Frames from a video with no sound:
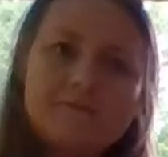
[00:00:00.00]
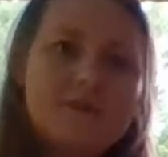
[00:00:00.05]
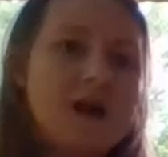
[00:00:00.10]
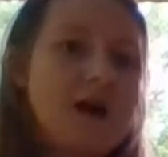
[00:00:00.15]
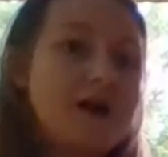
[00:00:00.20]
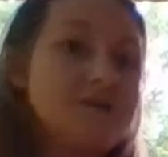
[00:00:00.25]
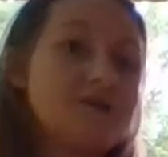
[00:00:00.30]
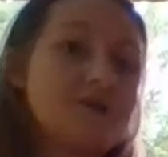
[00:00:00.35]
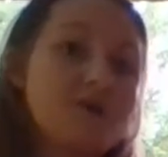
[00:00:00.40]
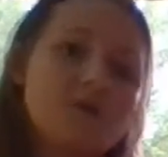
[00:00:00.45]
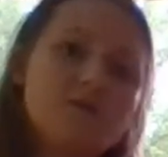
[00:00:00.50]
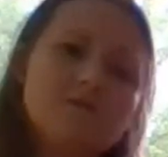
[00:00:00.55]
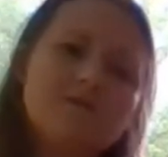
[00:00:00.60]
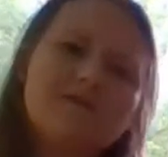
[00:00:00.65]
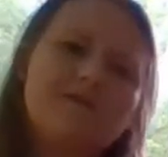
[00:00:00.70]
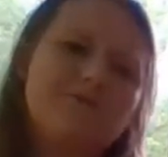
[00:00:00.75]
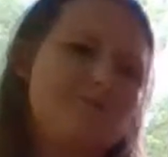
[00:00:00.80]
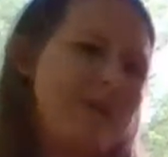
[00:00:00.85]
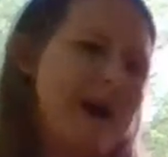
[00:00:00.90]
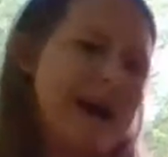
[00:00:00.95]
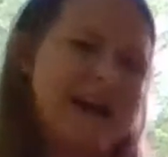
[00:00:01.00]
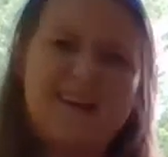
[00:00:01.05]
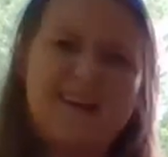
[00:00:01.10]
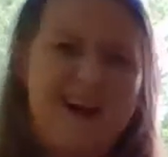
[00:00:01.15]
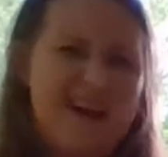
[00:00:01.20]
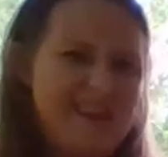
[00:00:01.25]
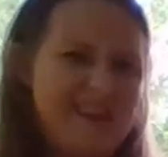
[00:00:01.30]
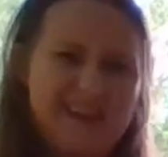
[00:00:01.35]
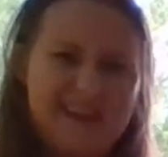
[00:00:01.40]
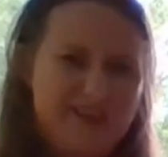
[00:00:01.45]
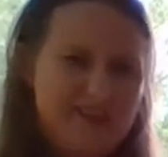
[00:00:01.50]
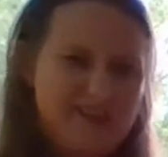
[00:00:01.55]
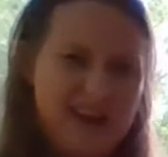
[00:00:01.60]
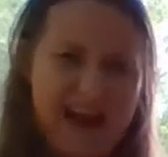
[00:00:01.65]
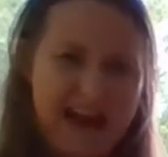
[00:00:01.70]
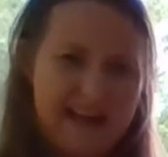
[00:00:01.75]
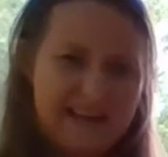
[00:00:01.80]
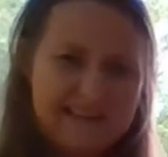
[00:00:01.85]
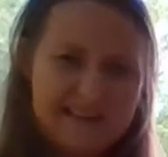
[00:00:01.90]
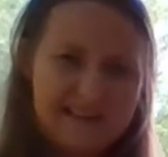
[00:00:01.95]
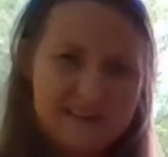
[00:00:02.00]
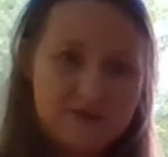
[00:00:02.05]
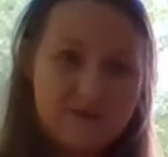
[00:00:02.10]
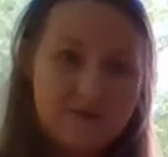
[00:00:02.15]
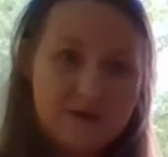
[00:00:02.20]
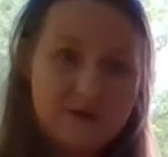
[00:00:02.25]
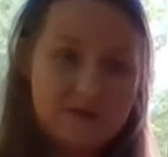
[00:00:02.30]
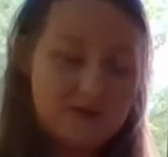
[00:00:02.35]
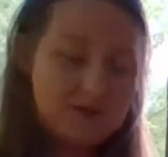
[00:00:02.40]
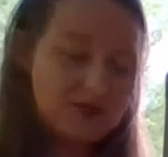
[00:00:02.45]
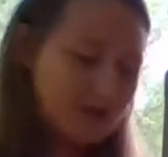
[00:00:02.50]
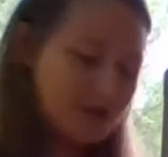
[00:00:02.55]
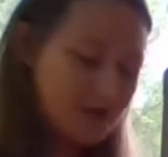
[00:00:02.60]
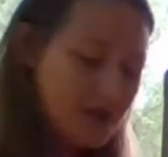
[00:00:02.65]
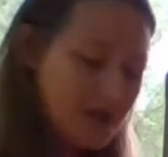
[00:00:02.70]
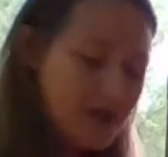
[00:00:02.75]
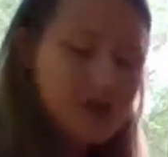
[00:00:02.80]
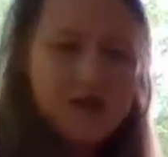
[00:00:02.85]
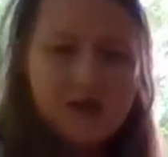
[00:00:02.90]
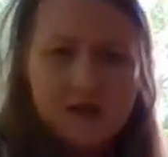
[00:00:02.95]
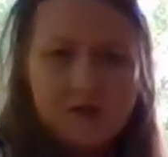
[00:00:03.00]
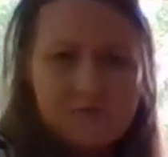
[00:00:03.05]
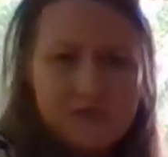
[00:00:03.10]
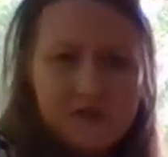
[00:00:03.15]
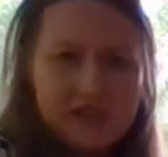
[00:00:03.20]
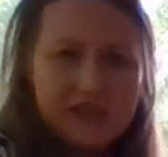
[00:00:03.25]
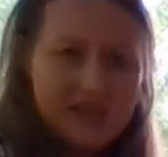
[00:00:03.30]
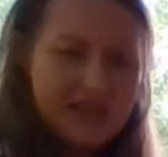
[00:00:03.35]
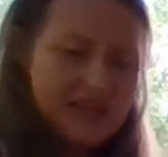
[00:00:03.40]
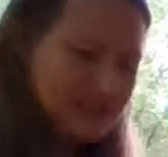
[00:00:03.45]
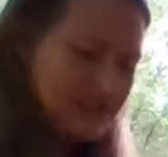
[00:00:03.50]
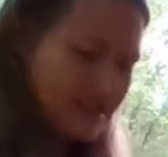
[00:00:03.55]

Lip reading: Adults might not like you to ask this question, but kids